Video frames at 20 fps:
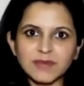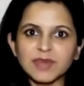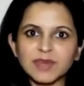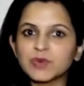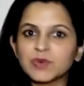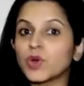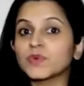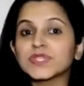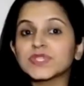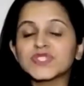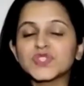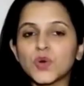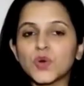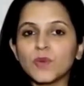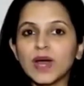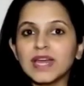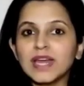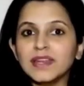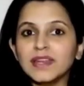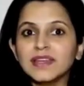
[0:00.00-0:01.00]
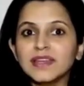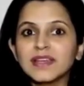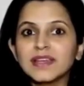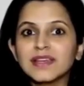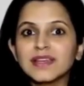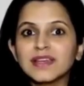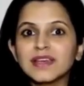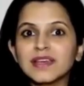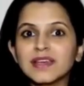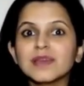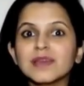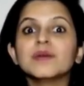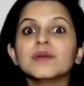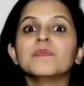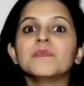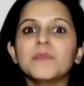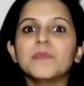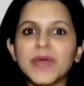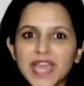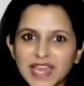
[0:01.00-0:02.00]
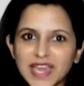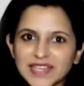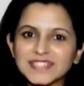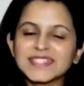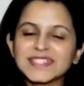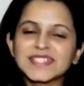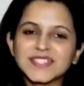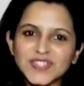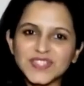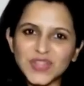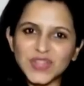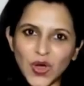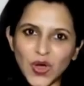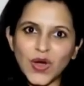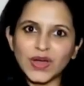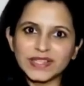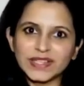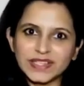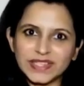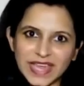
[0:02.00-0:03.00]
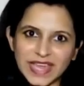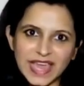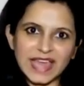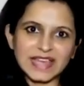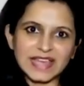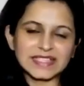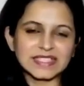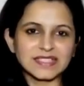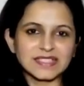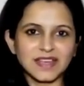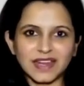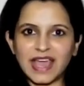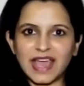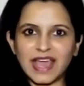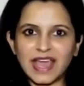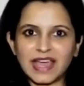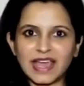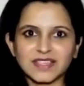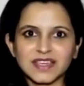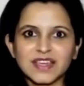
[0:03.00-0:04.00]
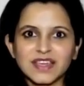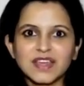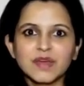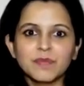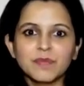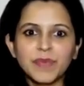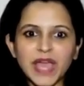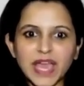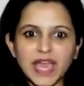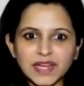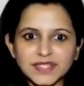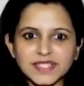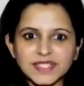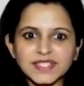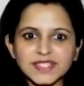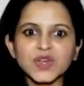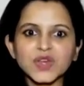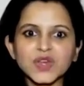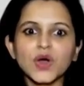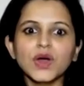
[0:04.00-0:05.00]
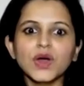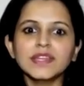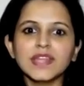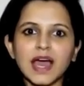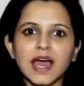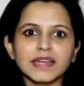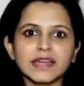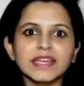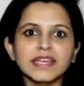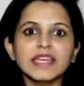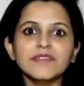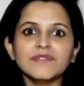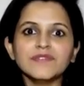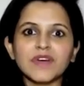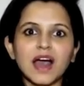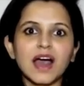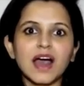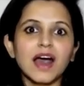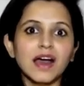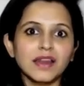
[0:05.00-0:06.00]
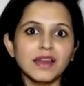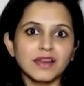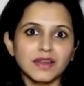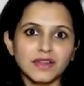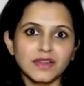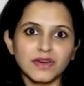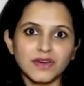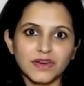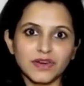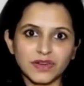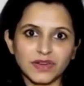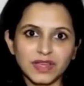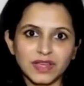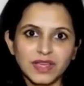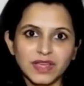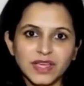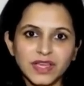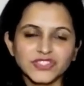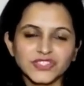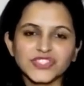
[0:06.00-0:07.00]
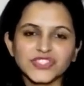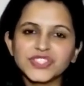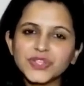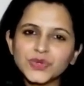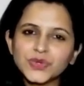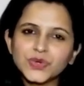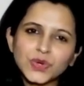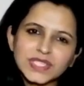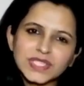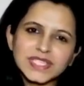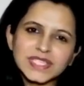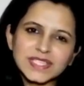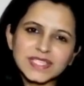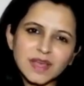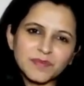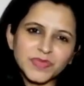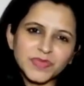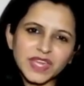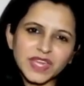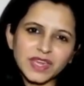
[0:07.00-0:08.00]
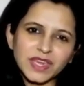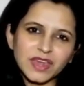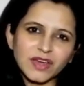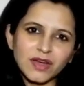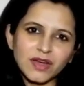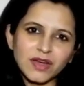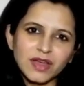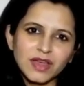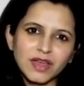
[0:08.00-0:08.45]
And what was no one? Personne. Yes, correct. Personne n'arrive à l'heure. Did you notice something here?